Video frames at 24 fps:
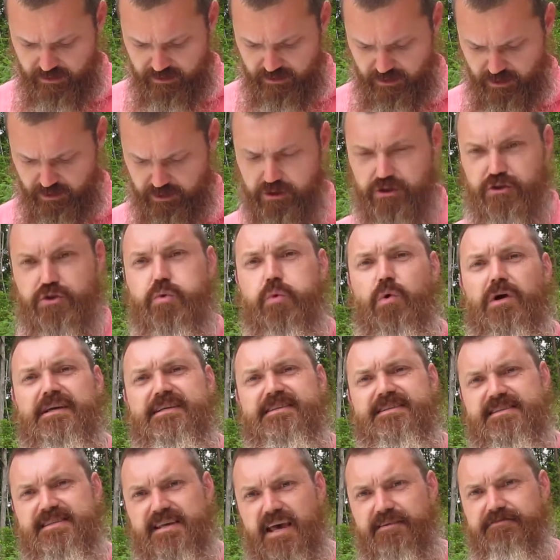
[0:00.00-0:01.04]

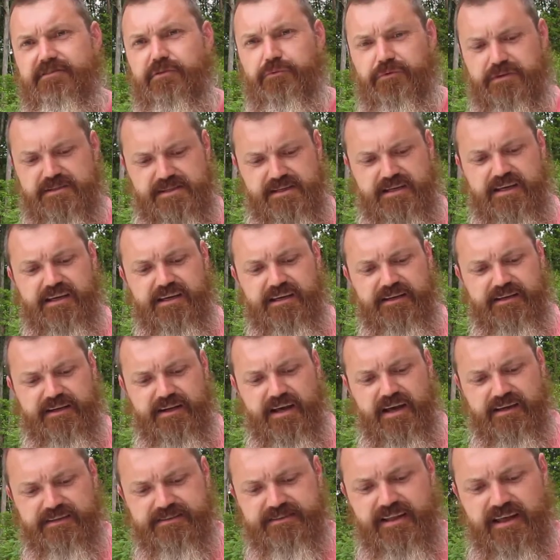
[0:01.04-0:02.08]
127 was the heat
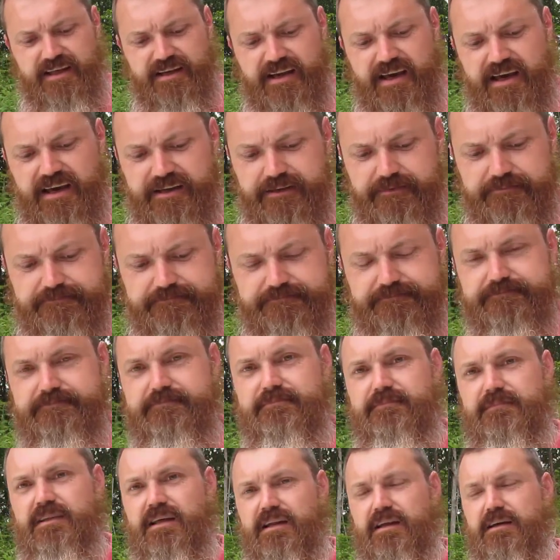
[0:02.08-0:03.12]
index that day
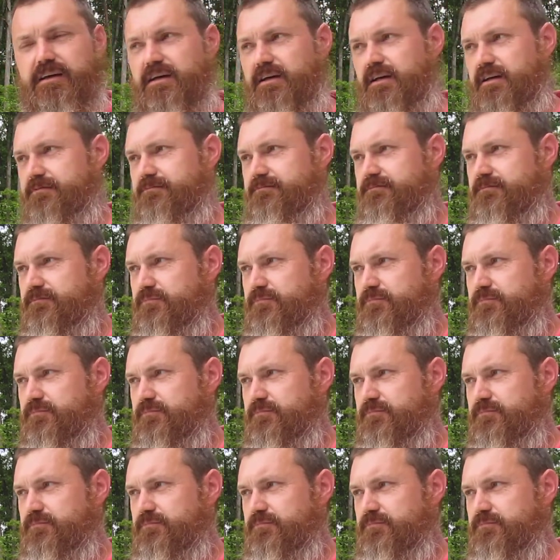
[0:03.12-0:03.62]
that uh,